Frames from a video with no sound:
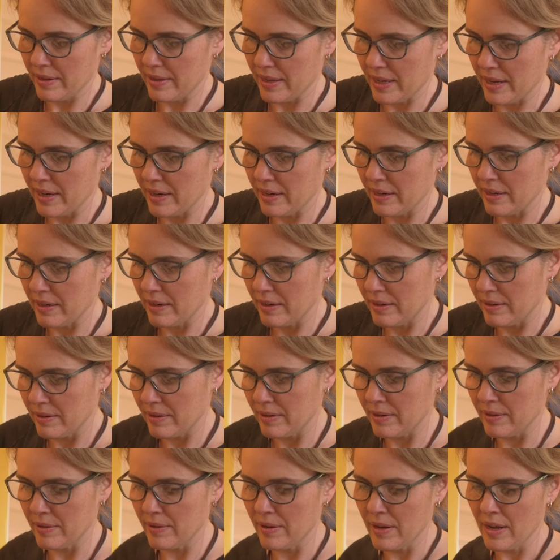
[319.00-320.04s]
And then
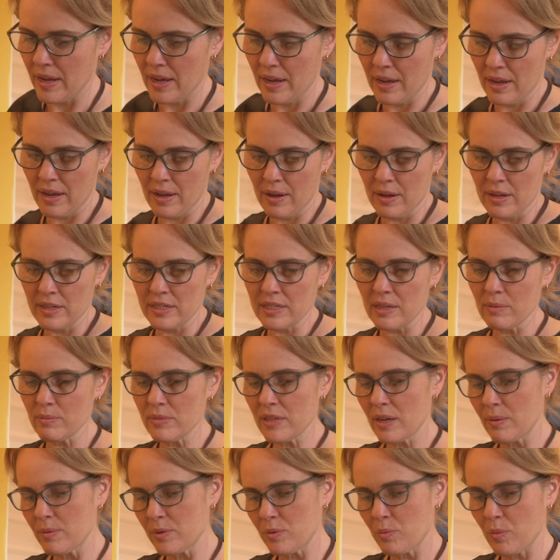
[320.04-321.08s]

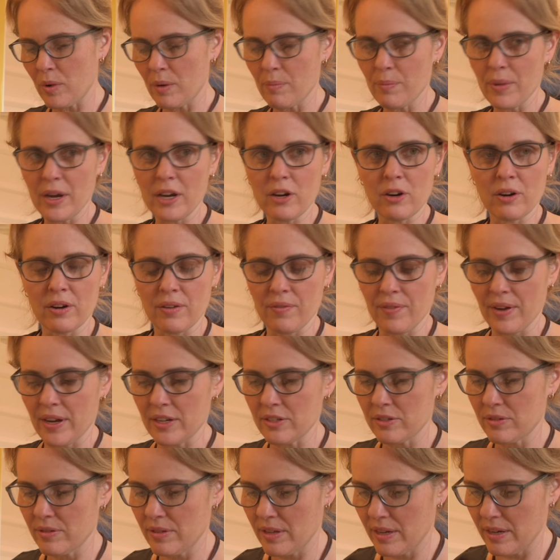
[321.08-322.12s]
sometimes one might cook
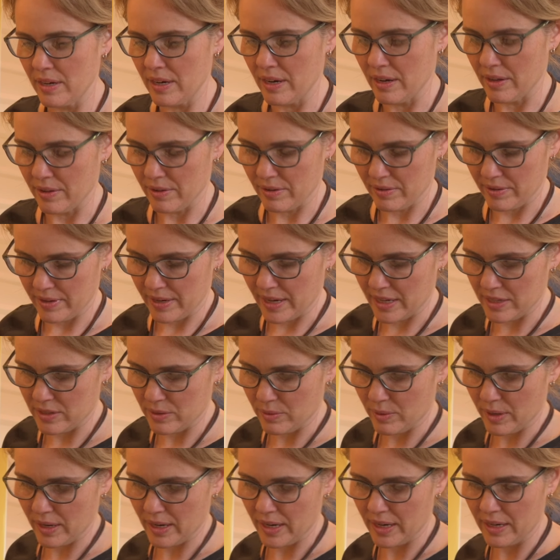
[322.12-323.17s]
faster than the other, and
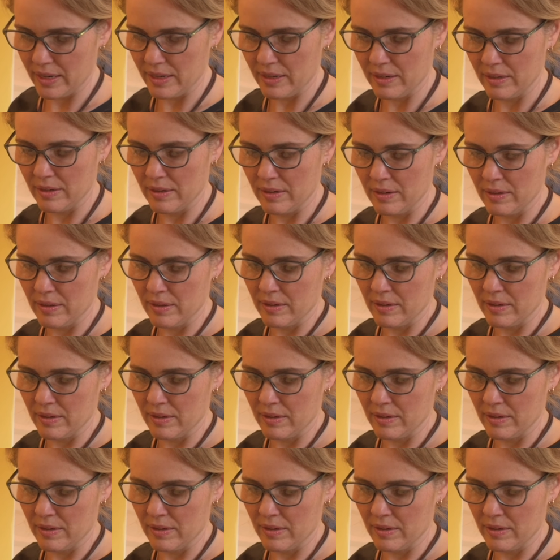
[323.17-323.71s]
that's okay.